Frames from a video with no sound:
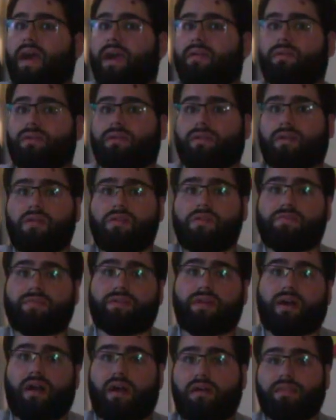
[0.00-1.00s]
I will go
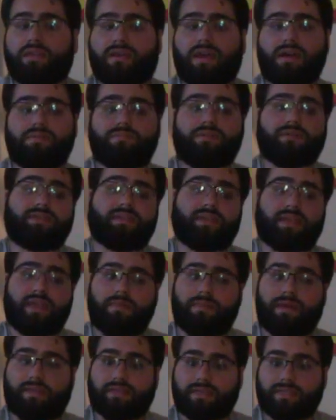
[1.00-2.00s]
over all the comic books that
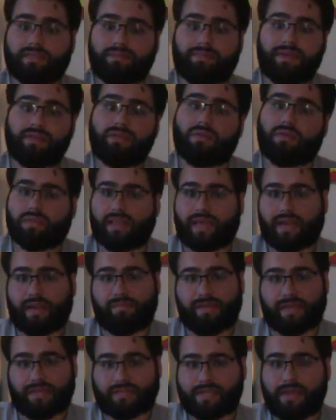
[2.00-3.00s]
came out this month or that I
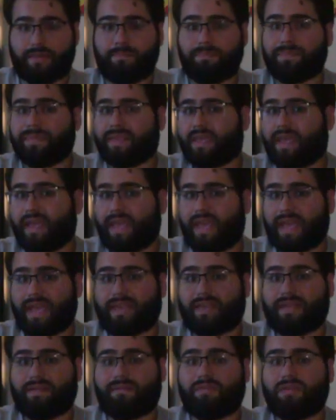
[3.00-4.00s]
picked up
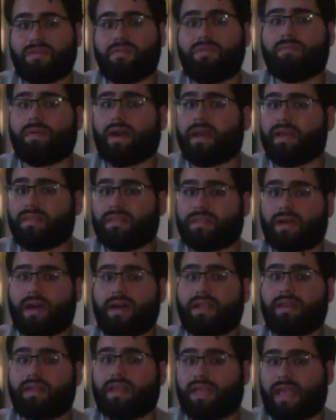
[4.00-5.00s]
and give you my
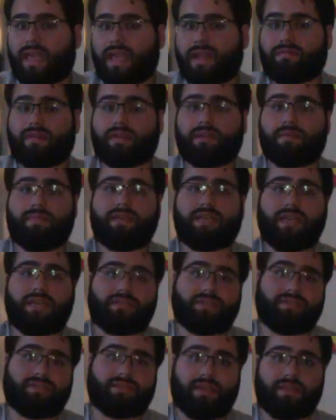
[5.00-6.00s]
thought and
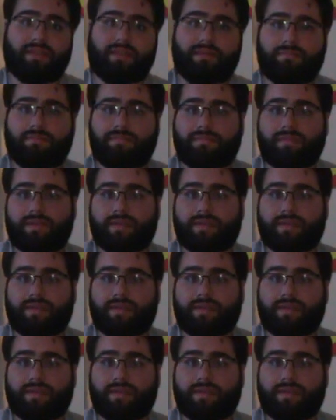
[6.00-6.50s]
recommendations on them.